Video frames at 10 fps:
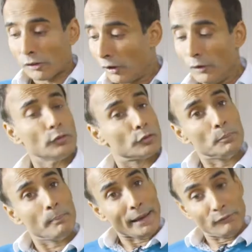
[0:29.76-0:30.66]
So to
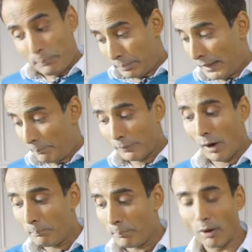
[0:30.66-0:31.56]
make the plum
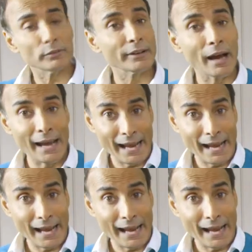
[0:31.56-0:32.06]
compote, I